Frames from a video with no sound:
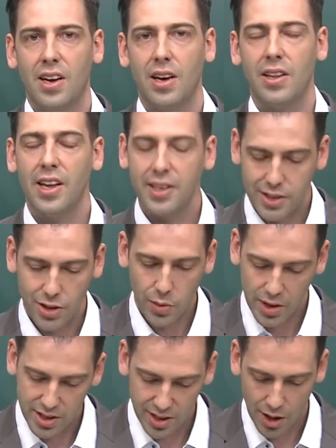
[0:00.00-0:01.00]
And that's the
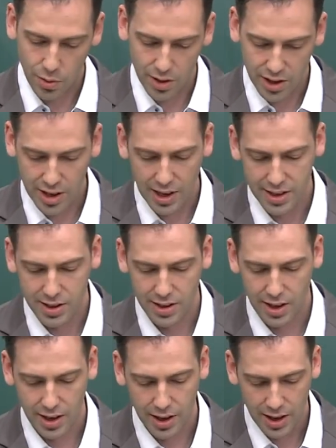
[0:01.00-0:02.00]
question that we're looking at
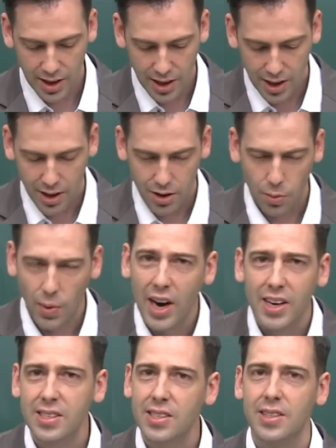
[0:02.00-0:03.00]
today. You know,
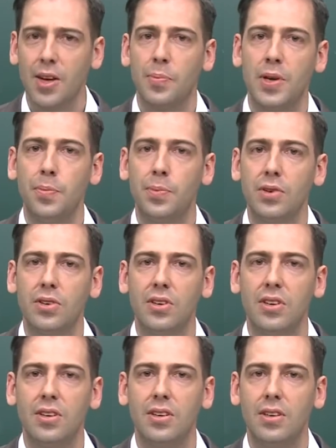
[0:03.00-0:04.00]
why is it that
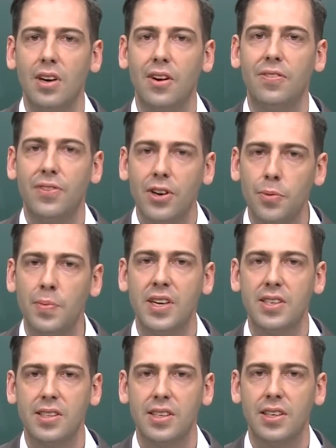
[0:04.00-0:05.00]
people are
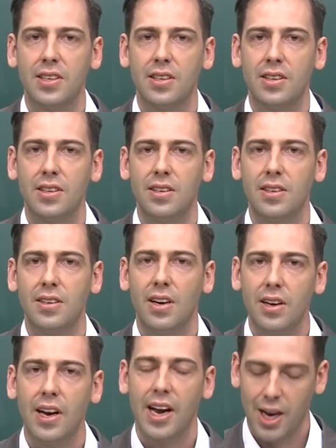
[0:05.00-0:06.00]
fundamentally
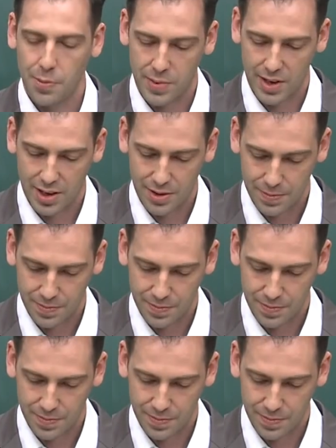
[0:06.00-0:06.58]
unhappy?